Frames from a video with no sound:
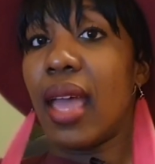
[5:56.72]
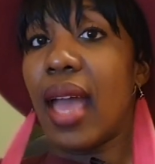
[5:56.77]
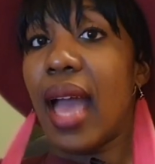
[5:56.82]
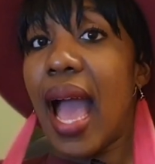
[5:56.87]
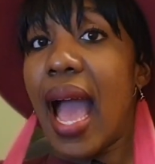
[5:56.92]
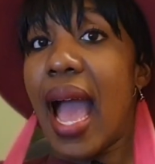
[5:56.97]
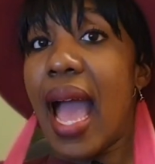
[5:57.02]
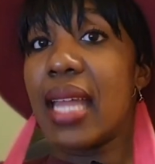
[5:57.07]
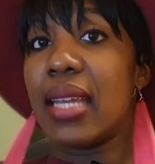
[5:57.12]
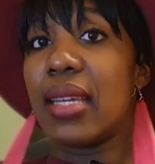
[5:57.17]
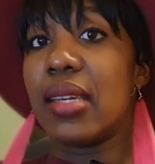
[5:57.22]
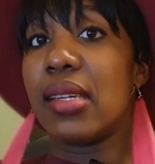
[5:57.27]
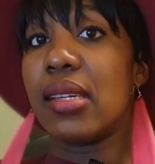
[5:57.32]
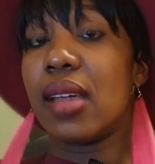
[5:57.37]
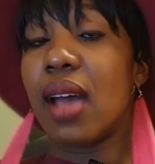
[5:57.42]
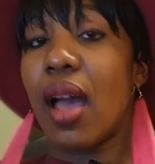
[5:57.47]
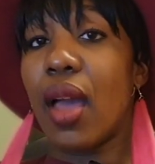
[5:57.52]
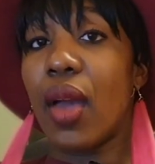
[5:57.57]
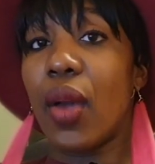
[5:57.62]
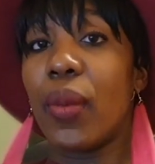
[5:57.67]

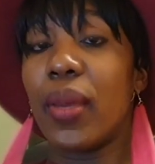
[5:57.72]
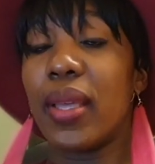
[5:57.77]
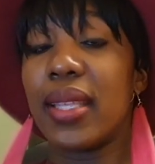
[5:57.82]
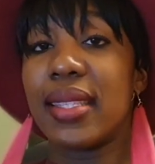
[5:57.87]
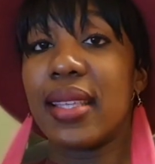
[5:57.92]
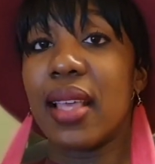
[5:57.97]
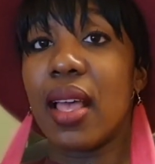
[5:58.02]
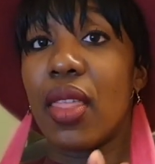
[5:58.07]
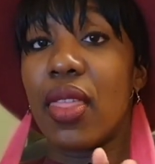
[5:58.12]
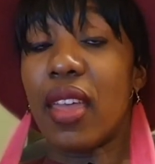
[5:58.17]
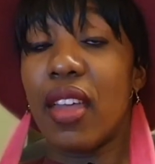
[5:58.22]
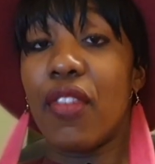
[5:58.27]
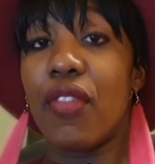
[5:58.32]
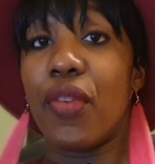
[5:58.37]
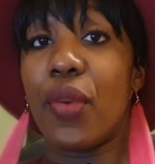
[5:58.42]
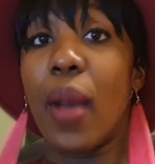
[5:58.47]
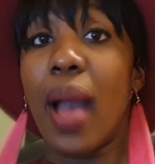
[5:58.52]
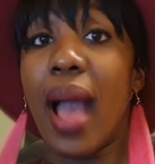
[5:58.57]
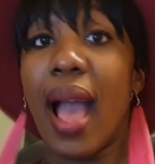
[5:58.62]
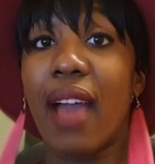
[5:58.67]
And I always
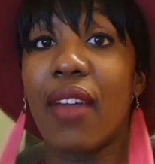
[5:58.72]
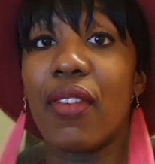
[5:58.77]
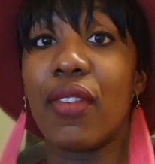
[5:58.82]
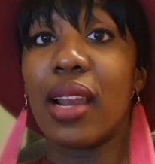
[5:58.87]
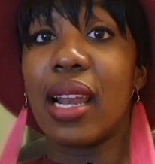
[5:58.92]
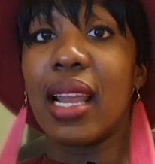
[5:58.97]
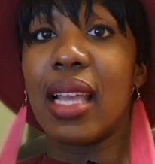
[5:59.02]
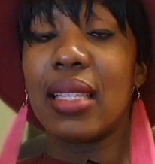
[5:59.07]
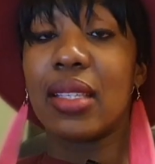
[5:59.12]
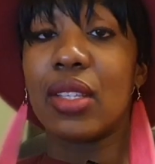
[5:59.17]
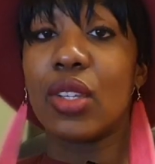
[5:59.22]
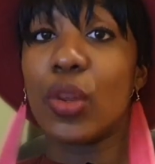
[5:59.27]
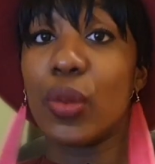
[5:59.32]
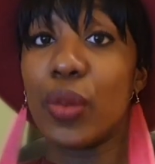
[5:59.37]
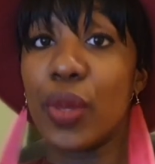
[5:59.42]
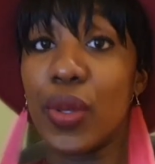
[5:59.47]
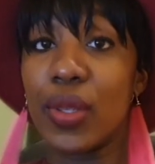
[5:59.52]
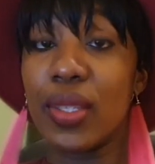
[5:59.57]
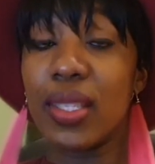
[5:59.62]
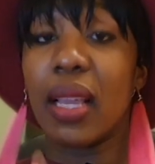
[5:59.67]
therefore have classical
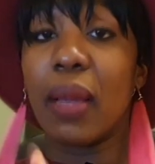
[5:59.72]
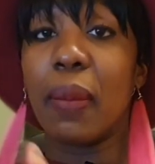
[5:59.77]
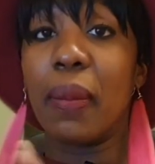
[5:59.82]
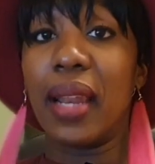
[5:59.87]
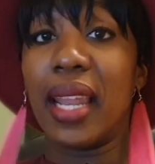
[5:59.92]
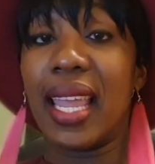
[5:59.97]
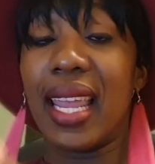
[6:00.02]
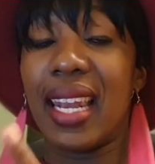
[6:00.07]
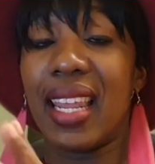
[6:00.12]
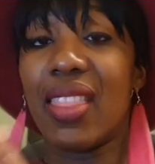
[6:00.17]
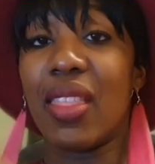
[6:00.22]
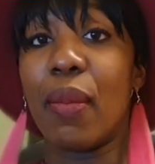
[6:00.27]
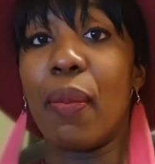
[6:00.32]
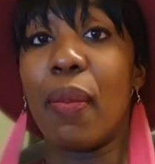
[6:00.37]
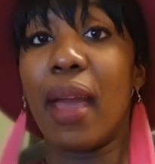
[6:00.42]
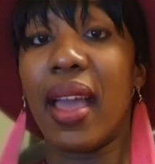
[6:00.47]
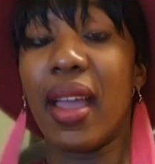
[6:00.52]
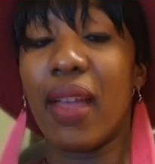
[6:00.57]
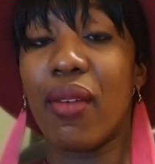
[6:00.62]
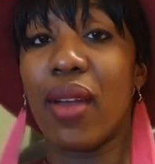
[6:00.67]
music playing in the
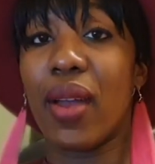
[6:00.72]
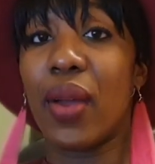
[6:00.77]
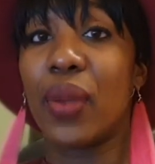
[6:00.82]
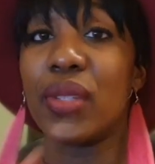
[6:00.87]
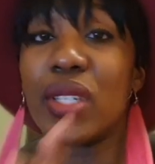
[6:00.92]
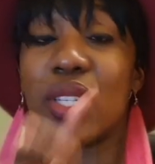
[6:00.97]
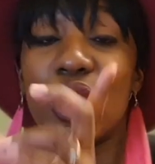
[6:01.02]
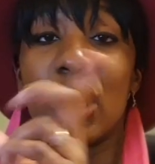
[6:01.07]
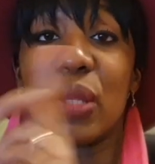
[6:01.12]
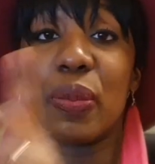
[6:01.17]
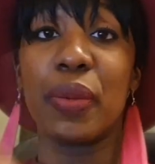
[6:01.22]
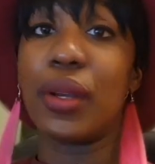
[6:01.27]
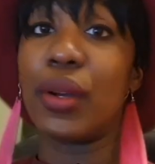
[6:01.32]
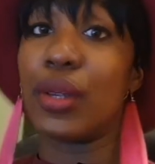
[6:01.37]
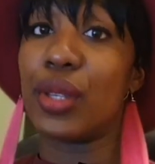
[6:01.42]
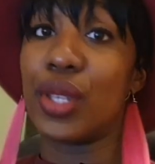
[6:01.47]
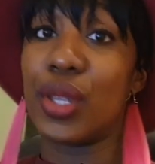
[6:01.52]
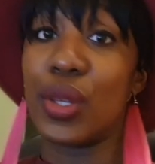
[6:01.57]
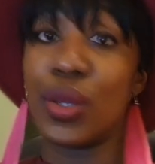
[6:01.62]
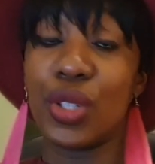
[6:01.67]
background. I just put it
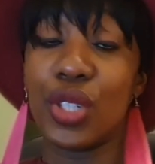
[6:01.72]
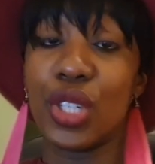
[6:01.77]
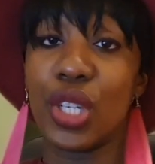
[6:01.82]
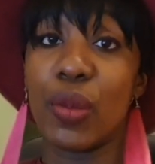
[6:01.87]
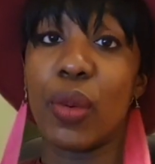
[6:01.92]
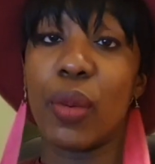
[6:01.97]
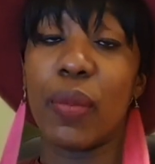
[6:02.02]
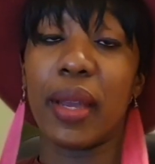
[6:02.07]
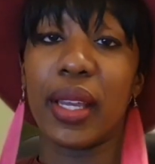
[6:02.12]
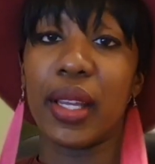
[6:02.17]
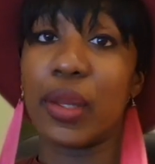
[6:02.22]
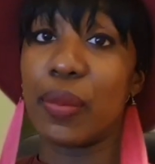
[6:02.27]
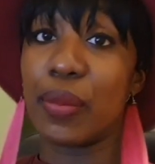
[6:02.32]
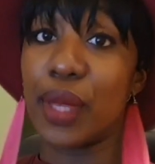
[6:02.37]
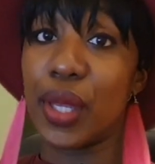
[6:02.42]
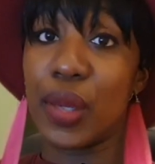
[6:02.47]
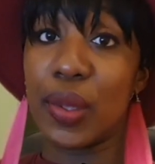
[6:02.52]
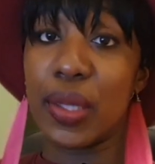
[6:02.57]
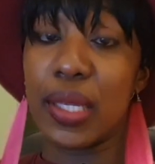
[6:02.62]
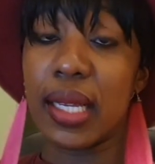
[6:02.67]
on YouTube on my
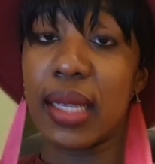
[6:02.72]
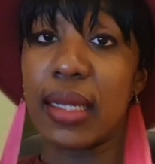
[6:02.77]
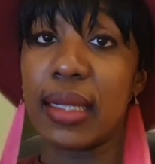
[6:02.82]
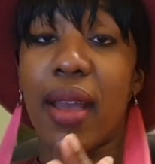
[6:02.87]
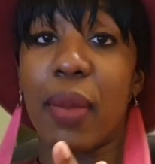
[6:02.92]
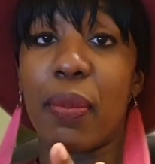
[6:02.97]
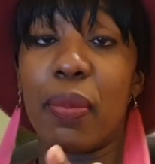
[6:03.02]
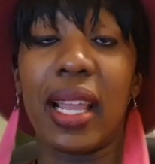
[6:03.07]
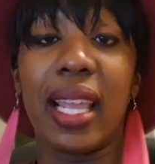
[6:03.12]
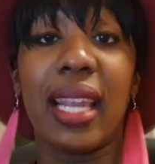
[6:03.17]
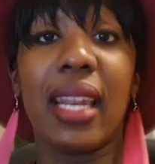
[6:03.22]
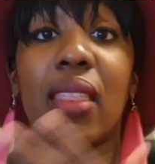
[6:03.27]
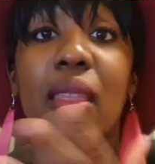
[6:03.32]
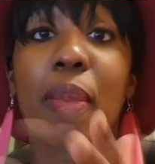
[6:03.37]
computer, playing in the